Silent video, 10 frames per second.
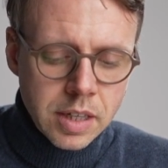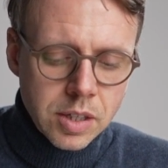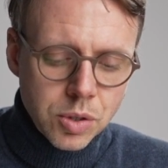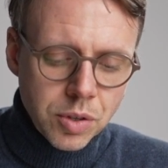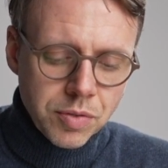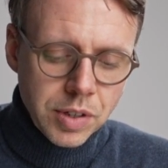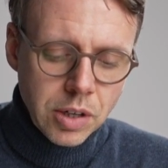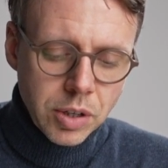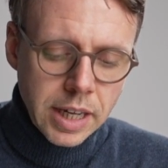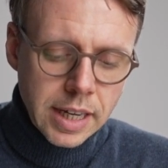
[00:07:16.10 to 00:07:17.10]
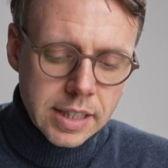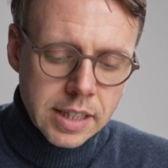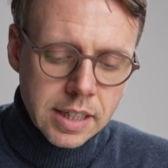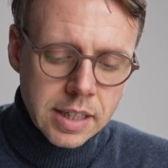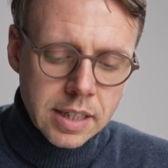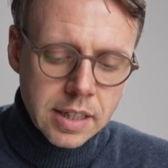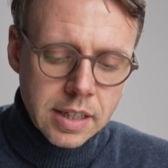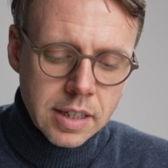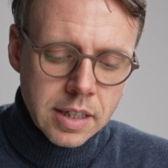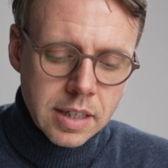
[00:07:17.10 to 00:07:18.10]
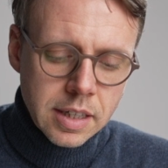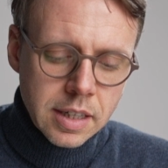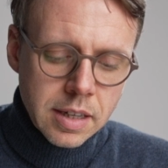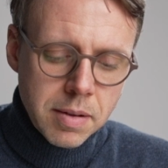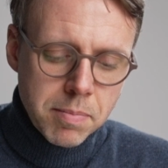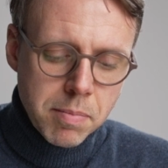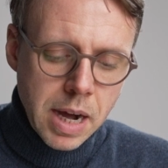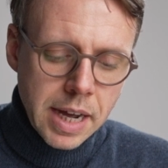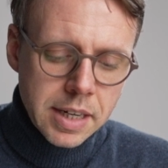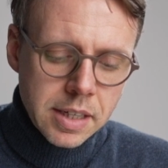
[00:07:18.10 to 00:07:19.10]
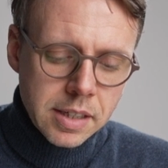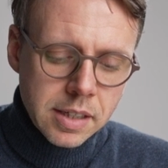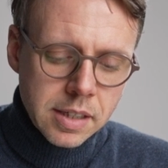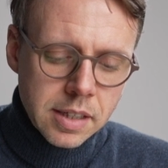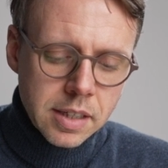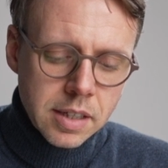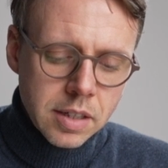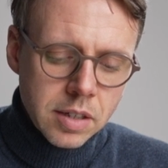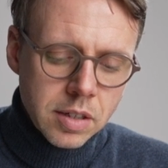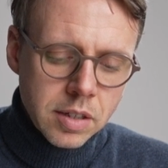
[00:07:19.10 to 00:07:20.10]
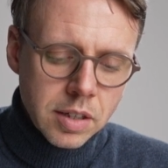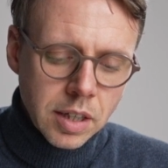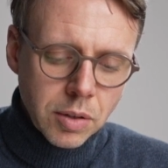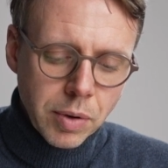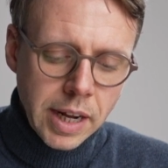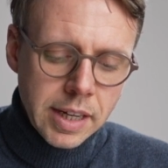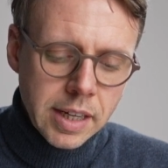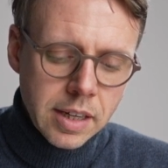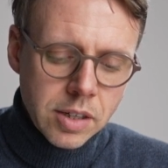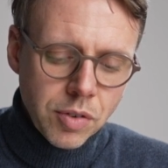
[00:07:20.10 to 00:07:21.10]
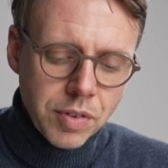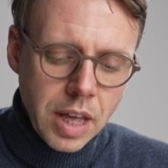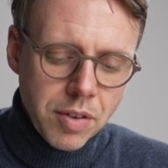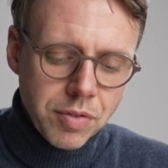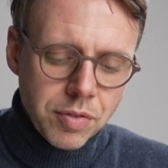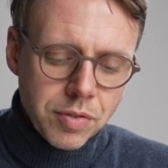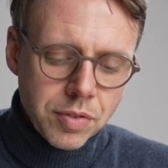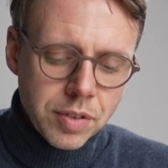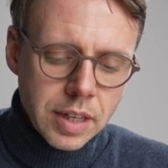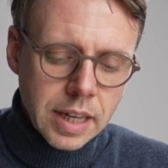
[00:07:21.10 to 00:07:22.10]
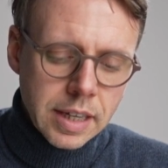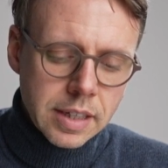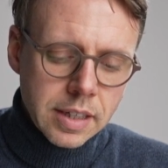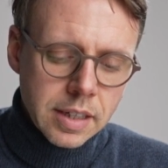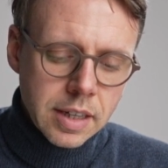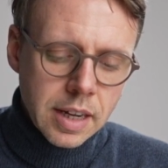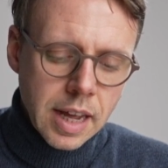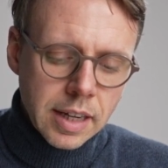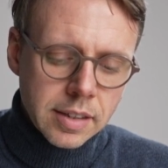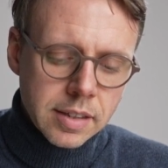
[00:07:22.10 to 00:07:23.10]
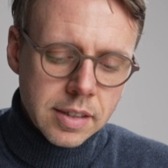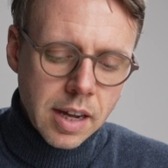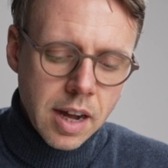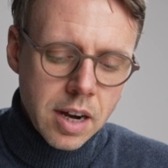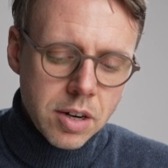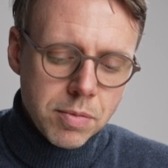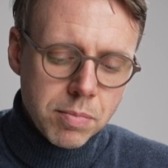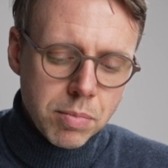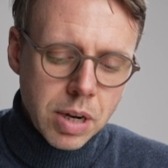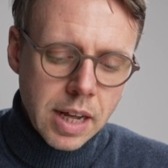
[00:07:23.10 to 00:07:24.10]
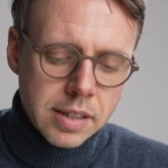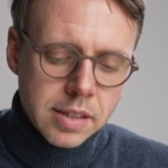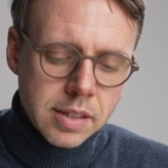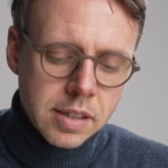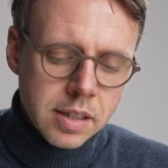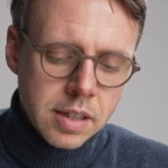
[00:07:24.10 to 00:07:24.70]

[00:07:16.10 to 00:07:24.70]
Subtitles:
So if we look at minus the gradient of f at x star plus